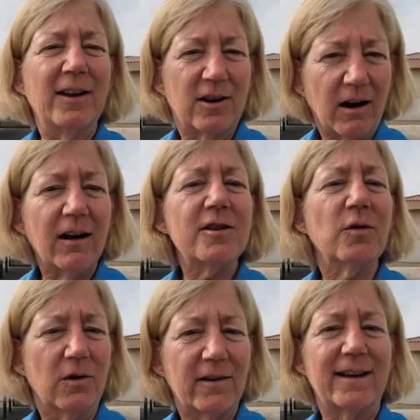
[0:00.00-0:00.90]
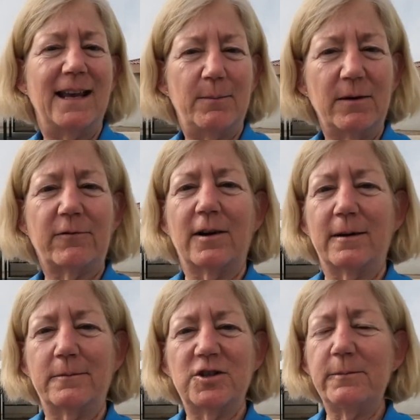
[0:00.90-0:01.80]
car door to keep it
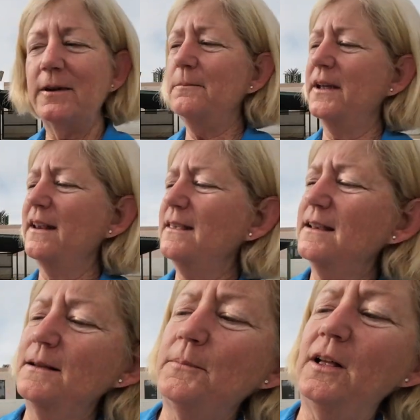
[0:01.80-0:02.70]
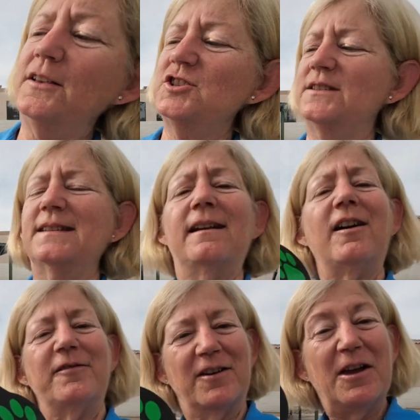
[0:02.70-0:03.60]
from chipping, but I think it polishes it
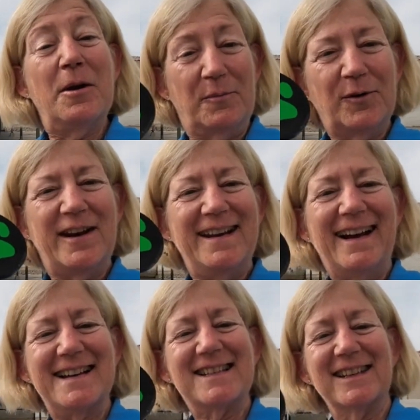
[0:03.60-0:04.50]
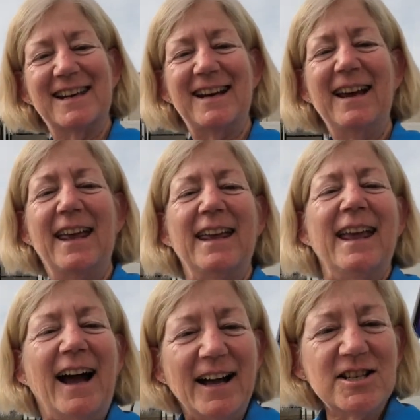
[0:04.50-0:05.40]
off pretty nicely.
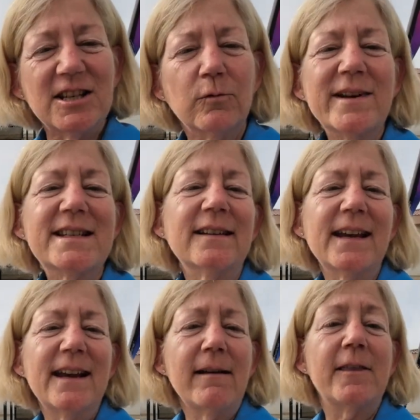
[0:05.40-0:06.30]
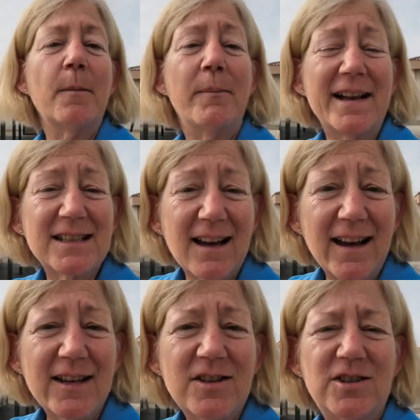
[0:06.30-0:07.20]
Until recently, the best
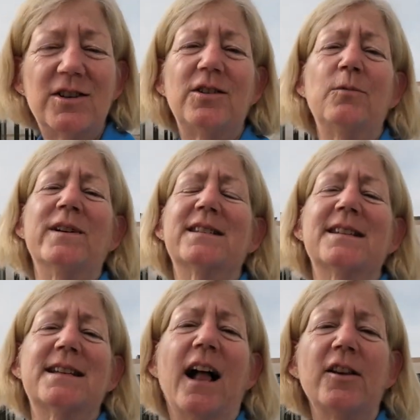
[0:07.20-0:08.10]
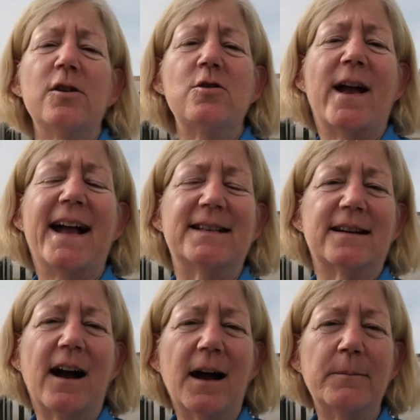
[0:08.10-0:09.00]
I could do was to tell you you had to
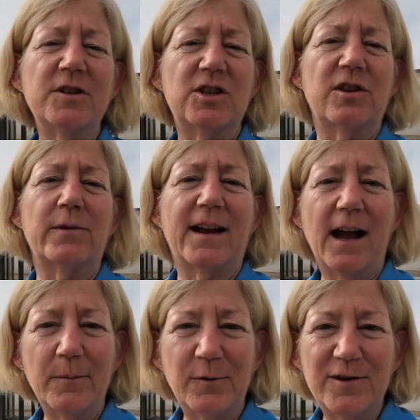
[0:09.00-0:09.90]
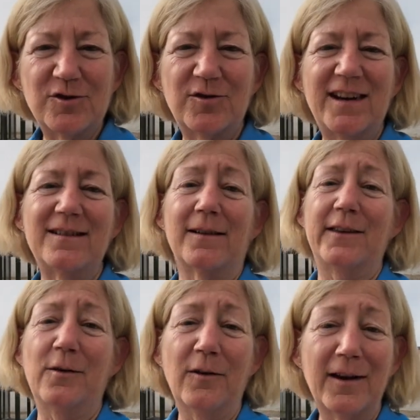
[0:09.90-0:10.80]
come to the Recumbent Retreat on
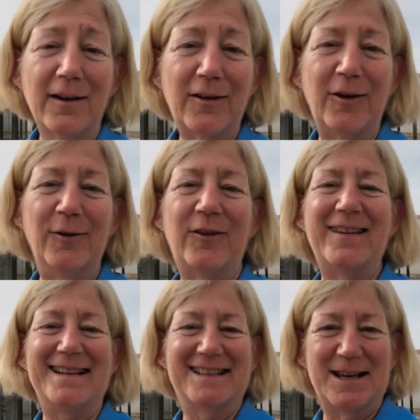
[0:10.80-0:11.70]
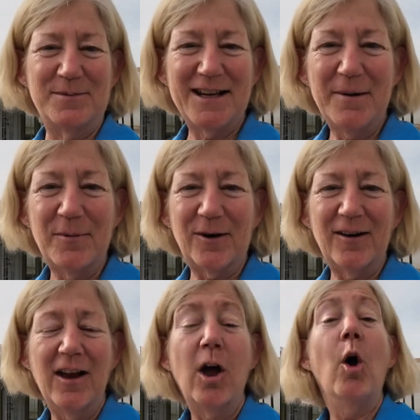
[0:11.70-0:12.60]
the Oregon coast in
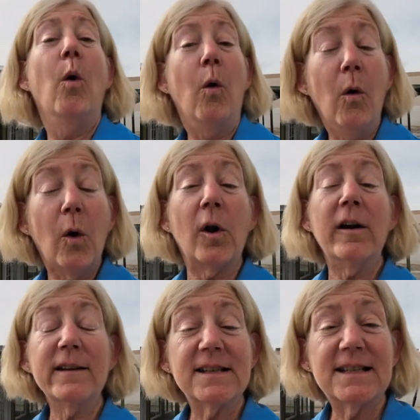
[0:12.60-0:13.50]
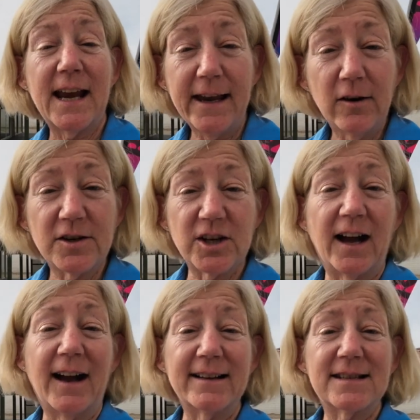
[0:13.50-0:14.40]
September or to Tater
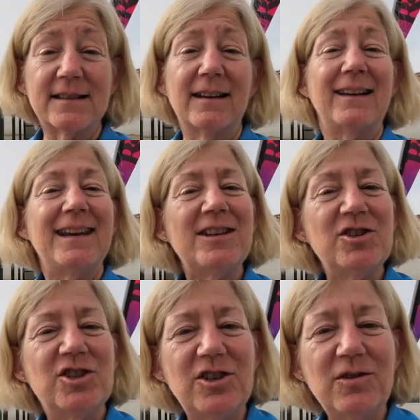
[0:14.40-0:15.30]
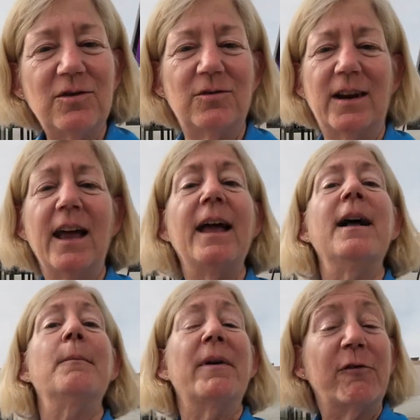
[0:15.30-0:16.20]
Tot in June.
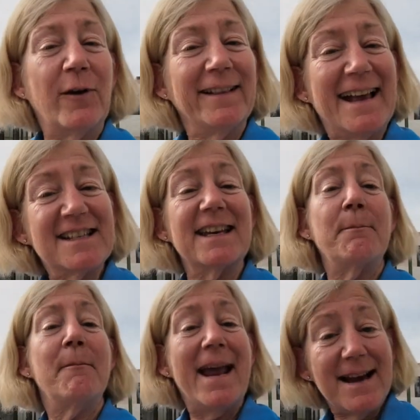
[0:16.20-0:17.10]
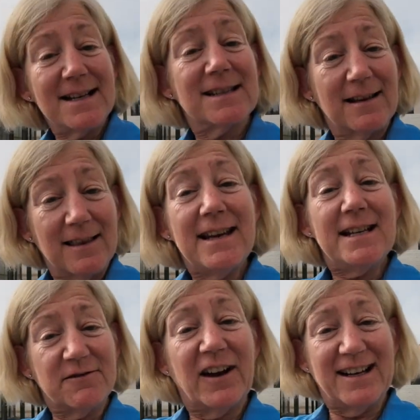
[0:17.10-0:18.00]
My friend Leslie makes
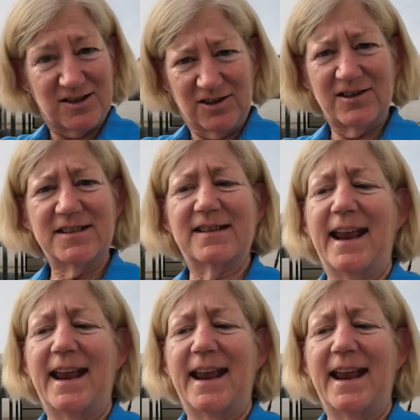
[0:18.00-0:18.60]
these visors